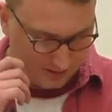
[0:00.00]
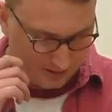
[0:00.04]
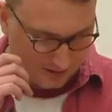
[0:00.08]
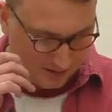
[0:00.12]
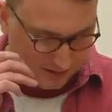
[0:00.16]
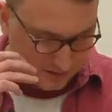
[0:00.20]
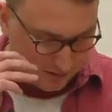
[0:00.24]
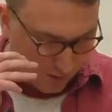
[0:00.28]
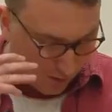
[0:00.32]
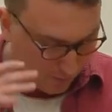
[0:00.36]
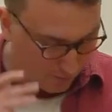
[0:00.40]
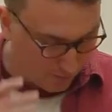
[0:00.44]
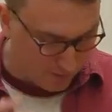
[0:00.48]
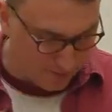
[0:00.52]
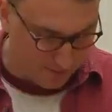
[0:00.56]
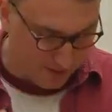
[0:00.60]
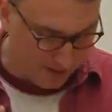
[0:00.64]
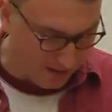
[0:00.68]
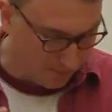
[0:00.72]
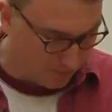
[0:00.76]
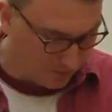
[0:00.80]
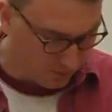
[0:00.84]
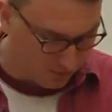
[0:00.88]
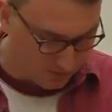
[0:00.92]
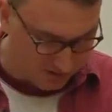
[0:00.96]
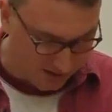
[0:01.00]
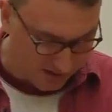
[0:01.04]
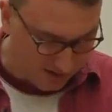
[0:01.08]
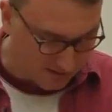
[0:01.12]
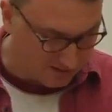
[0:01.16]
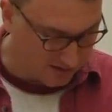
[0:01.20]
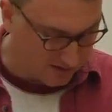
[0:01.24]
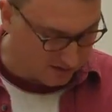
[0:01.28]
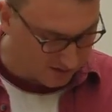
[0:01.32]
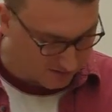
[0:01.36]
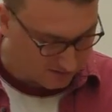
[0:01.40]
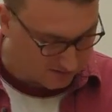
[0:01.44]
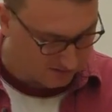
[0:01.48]
He's offering people
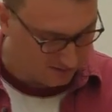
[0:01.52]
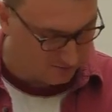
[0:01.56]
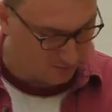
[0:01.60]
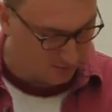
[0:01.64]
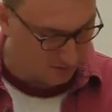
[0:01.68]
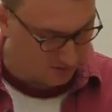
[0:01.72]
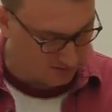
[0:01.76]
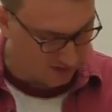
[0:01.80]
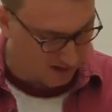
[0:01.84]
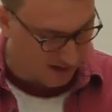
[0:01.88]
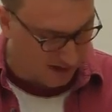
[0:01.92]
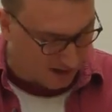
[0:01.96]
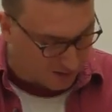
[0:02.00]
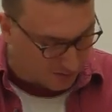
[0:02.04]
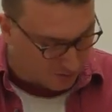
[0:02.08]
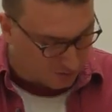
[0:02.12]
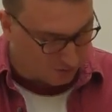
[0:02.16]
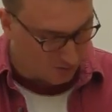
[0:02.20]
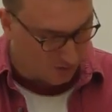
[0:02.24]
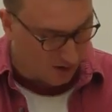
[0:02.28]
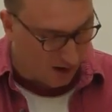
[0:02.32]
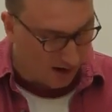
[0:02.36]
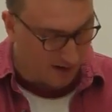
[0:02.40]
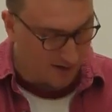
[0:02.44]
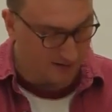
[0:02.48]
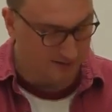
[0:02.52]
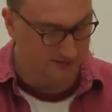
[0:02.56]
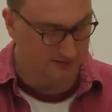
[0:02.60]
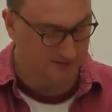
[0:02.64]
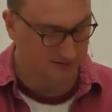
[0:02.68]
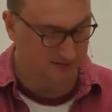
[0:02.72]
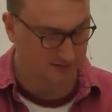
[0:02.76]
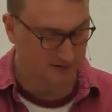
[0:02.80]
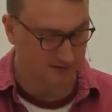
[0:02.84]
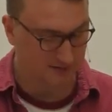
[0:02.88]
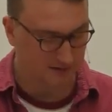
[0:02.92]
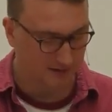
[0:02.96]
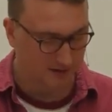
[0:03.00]
Jesus because in
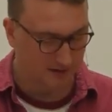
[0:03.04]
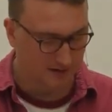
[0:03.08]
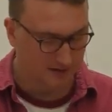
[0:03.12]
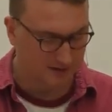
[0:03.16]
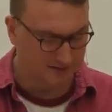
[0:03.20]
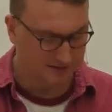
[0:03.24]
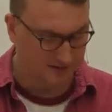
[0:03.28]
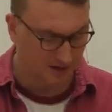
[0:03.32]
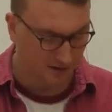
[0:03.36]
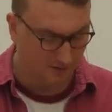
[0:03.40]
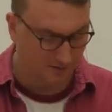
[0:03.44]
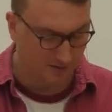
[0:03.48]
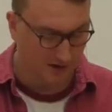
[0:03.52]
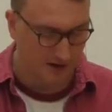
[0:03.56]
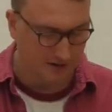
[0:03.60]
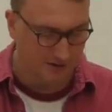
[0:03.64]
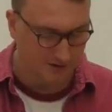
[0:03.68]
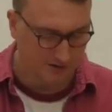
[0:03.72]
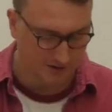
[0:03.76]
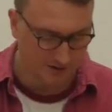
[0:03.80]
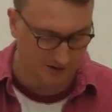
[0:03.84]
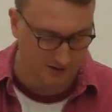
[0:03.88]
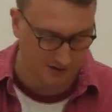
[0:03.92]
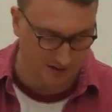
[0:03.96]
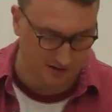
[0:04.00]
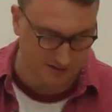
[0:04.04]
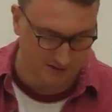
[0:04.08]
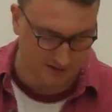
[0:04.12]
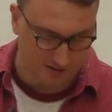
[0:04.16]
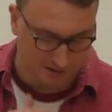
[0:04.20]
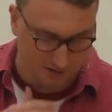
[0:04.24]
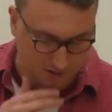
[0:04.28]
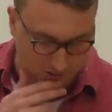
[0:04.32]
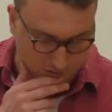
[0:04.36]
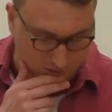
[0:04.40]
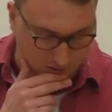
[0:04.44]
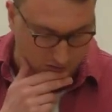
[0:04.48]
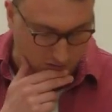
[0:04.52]
Christ, the salvation is
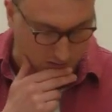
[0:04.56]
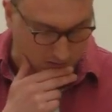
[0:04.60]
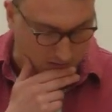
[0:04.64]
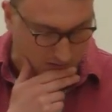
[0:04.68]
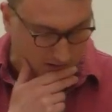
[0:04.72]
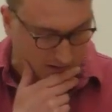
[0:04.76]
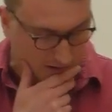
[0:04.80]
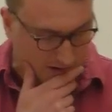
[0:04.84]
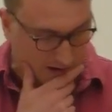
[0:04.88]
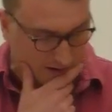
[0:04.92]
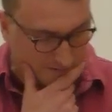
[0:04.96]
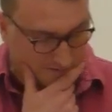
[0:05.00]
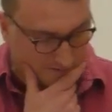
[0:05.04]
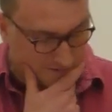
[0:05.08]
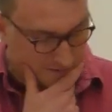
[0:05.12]
secure and